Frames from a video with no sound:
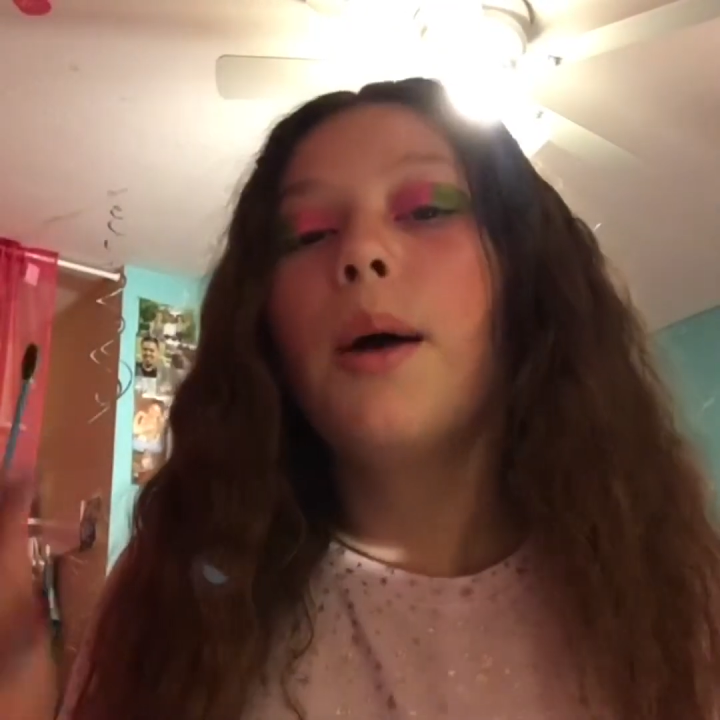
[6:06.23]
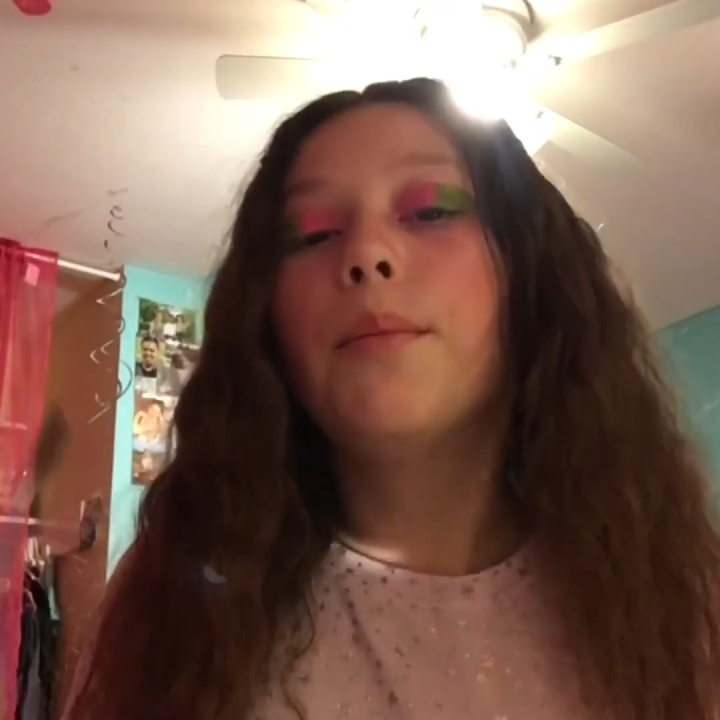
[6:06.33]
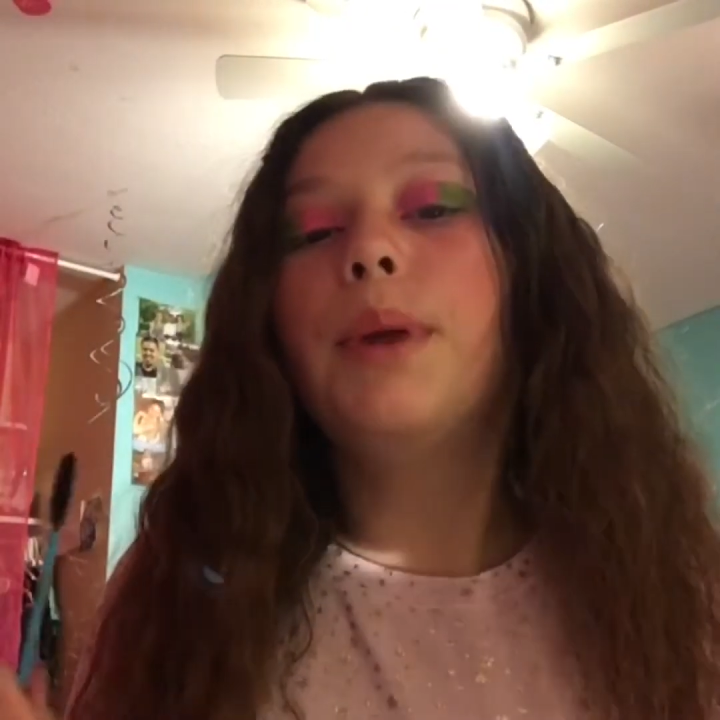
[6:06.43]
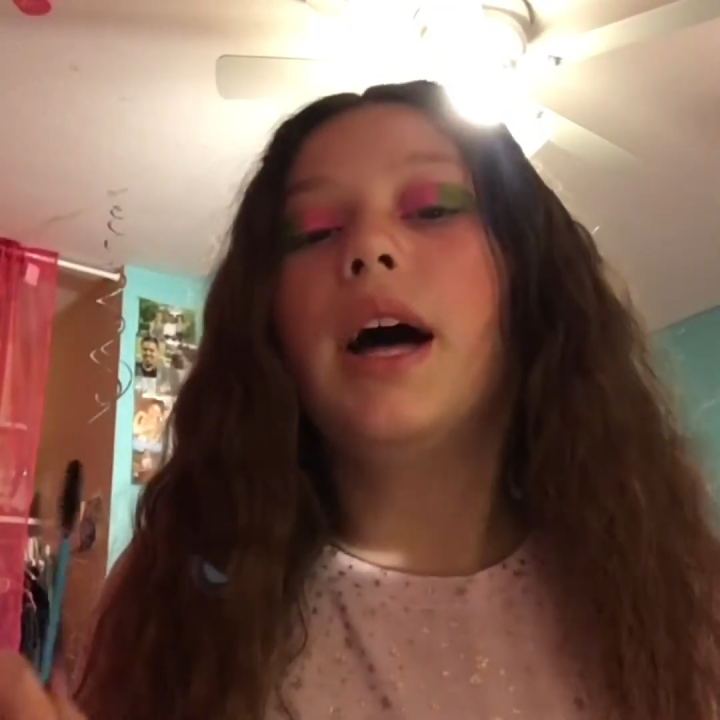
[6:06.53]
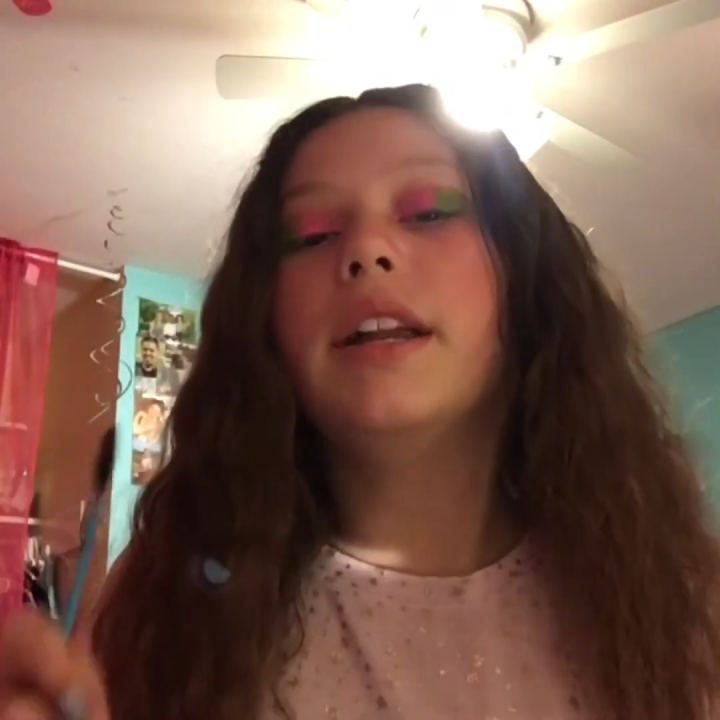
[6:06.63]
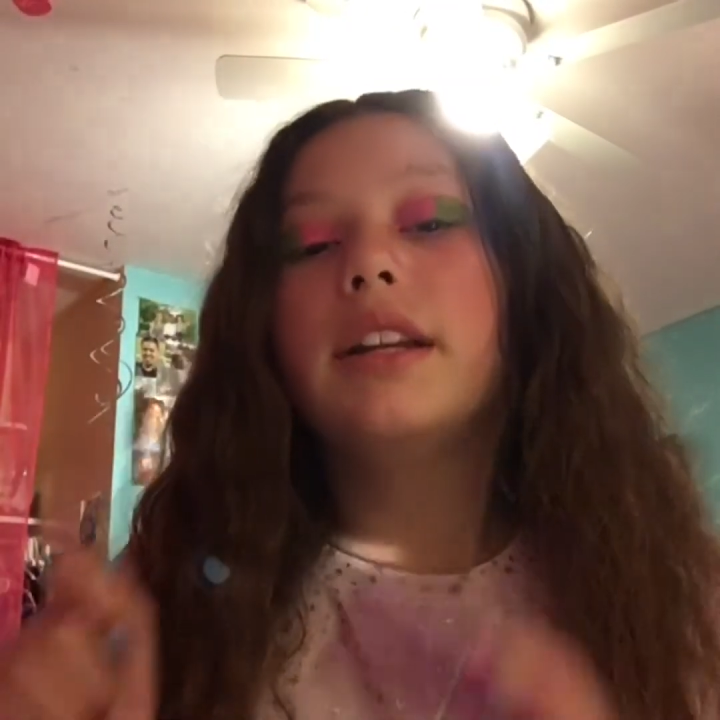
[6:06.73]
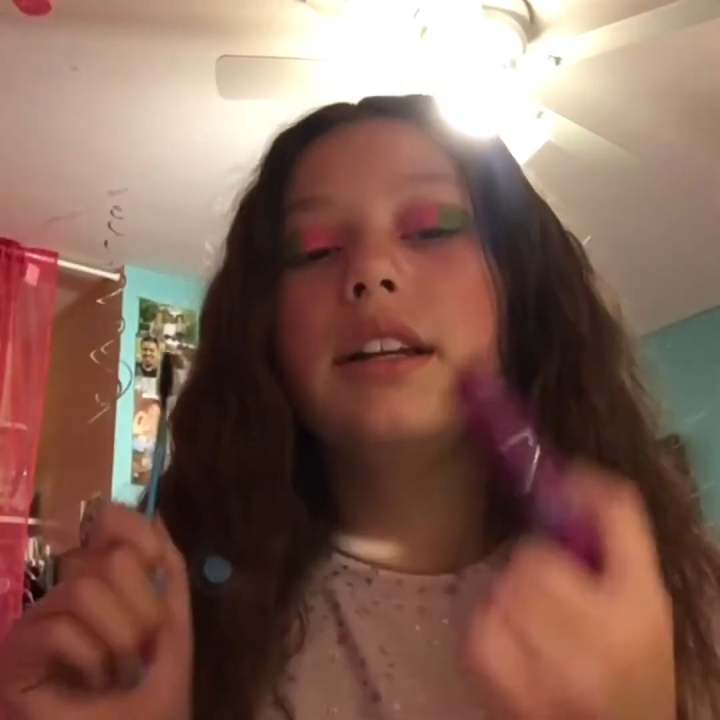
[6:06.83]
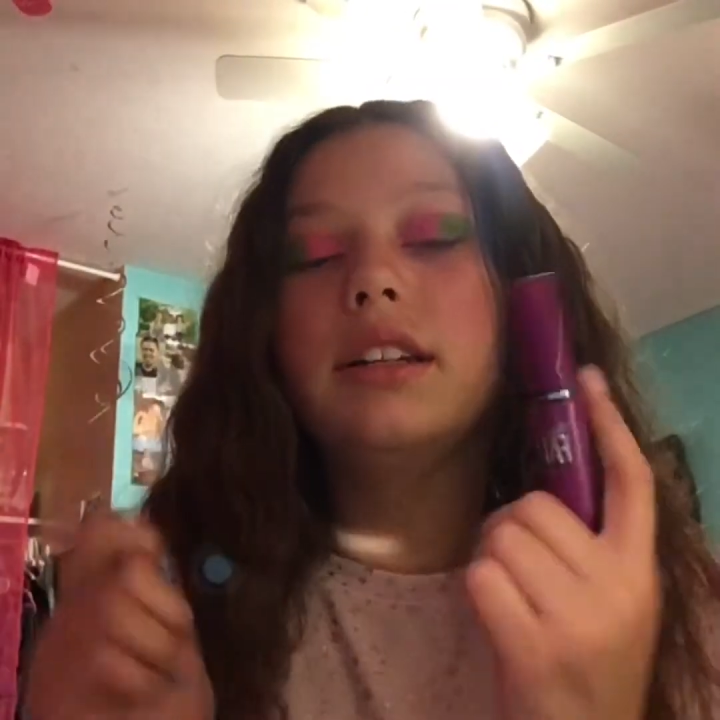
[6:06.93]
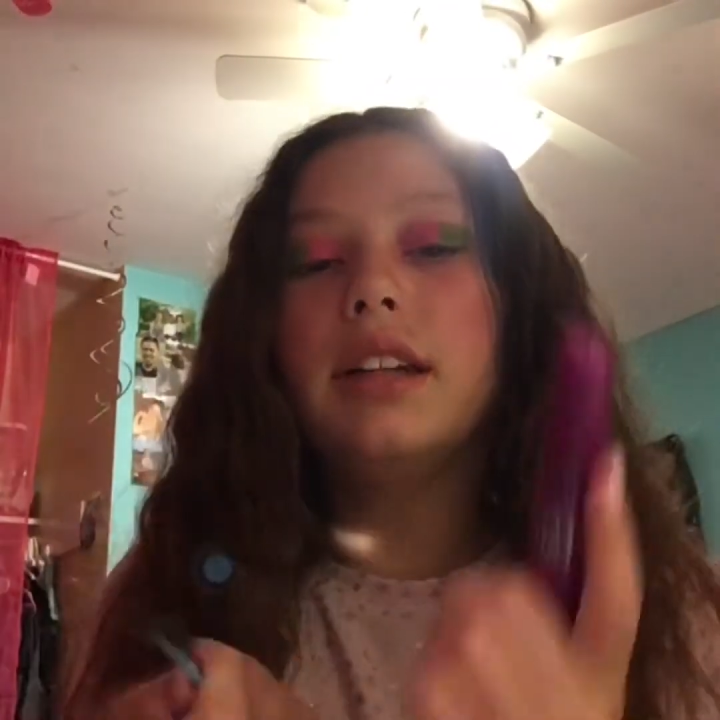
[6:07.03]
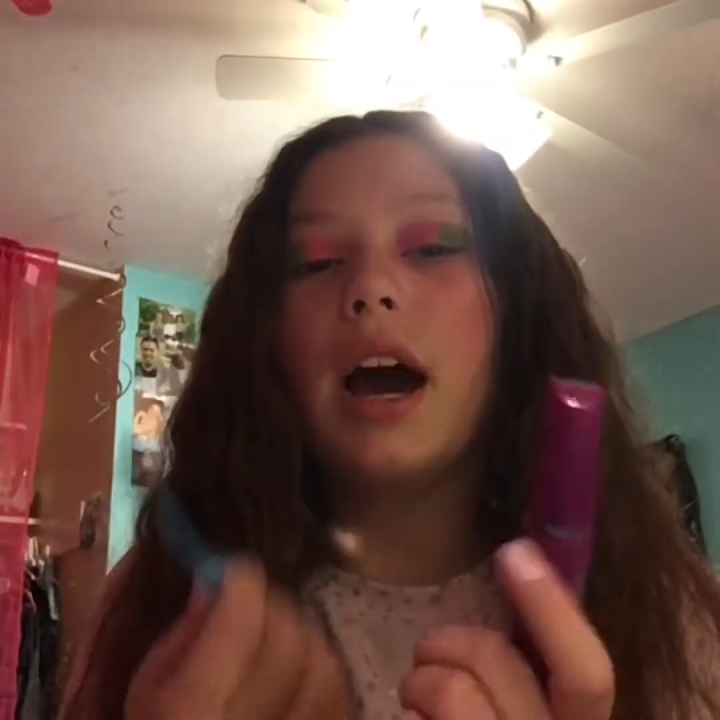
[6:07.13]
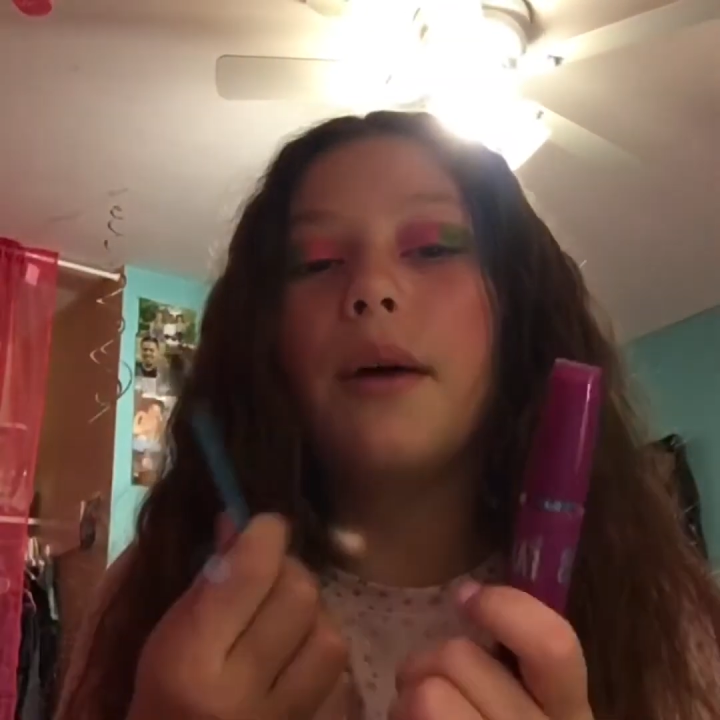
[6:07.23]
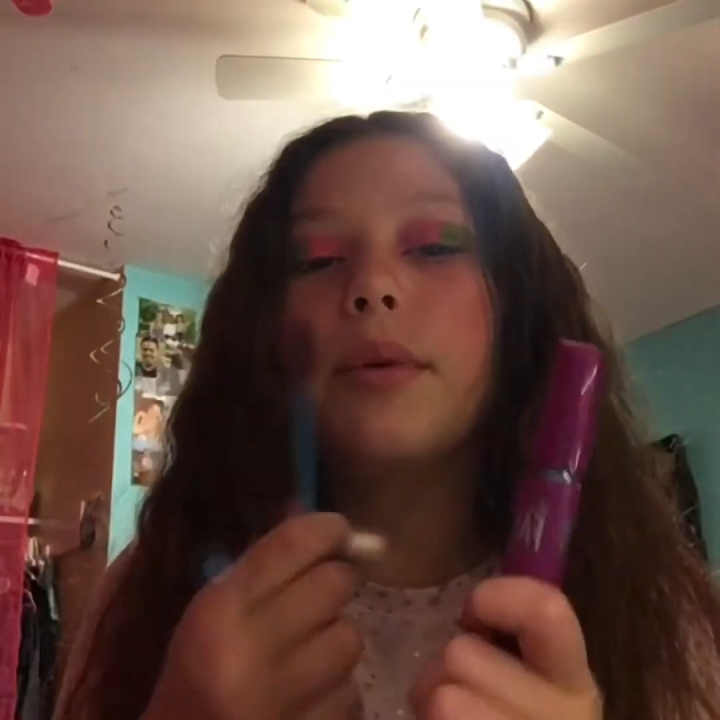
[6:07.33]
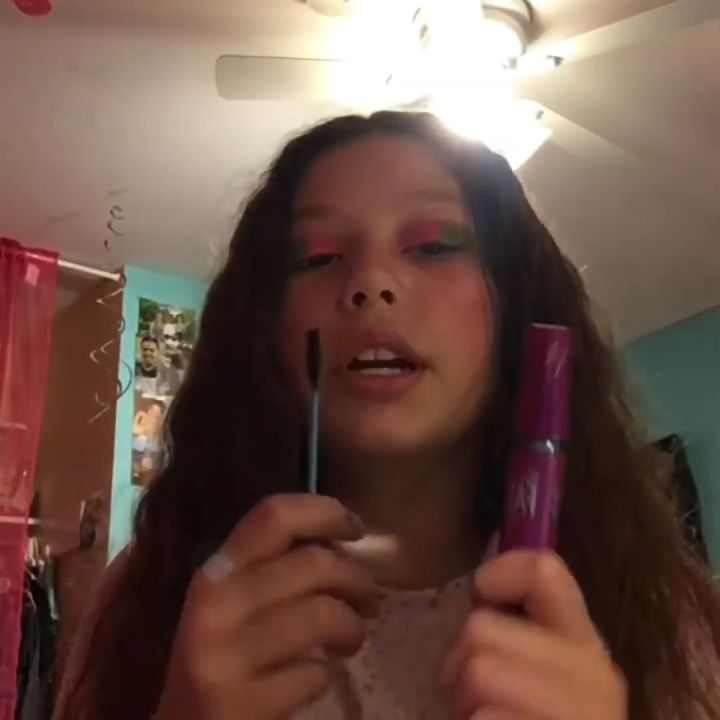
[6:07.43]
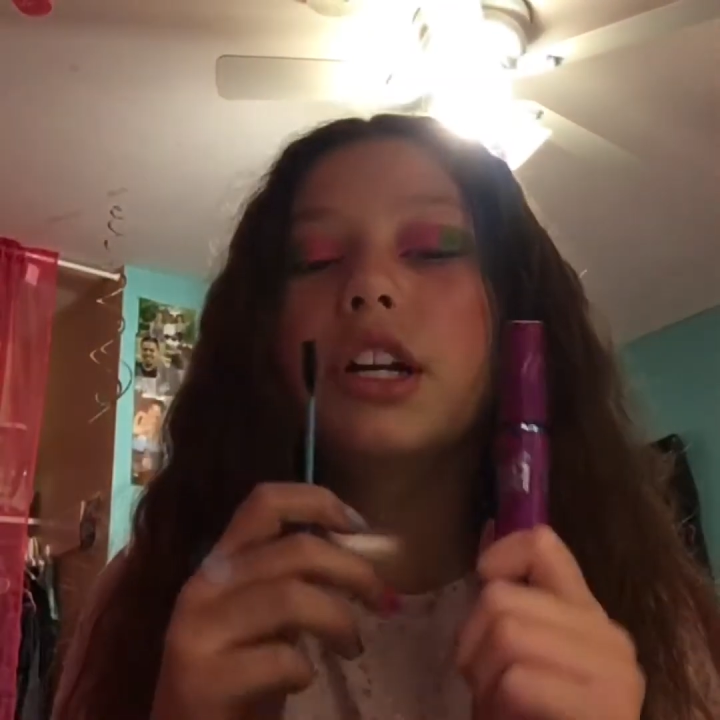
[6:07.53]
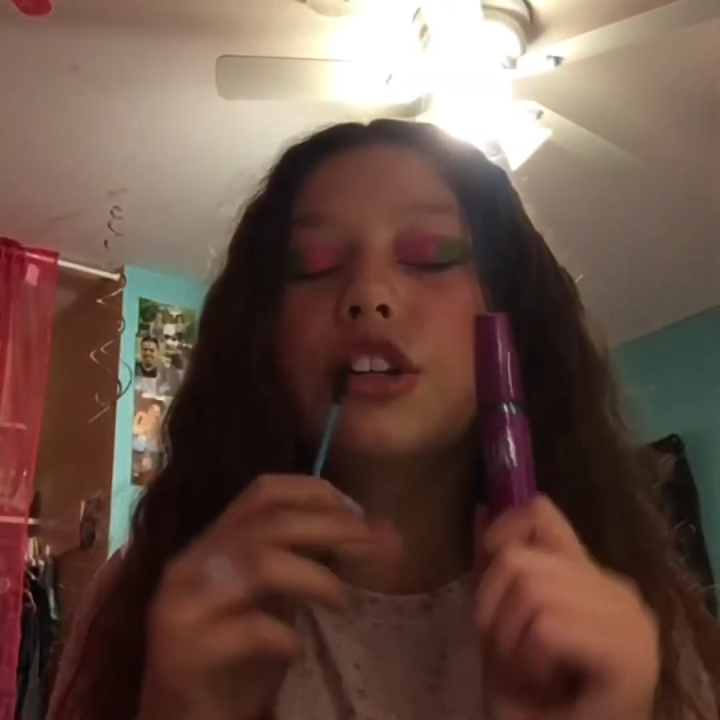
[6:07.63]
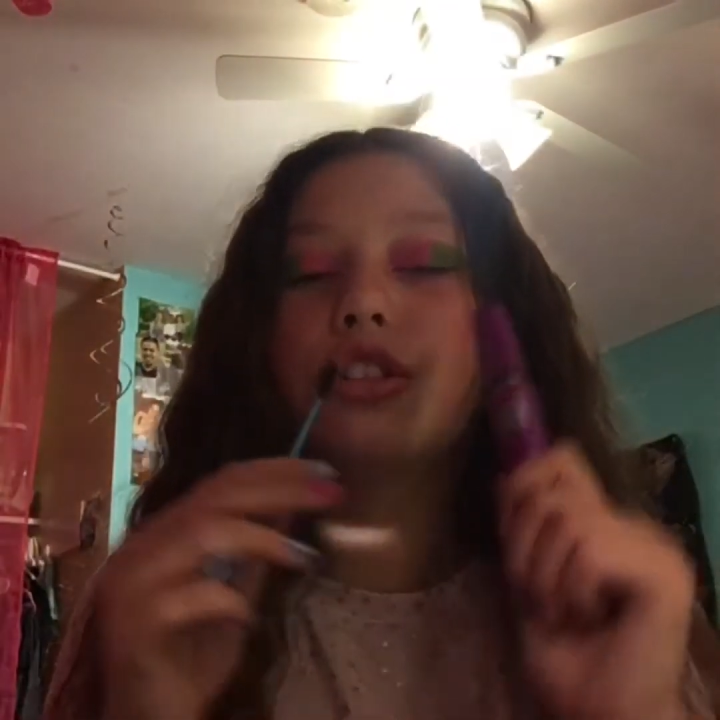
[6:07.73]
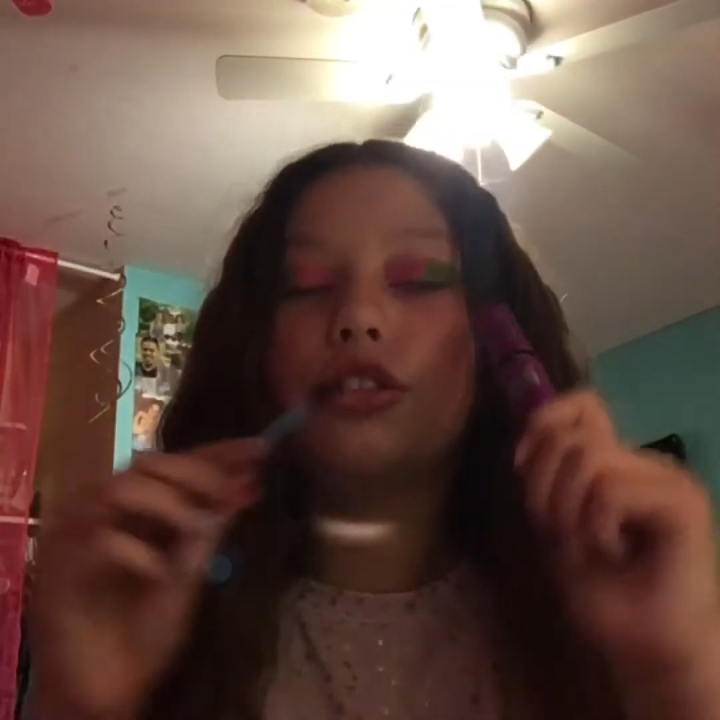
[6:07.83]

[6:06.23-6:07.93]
But now we're going to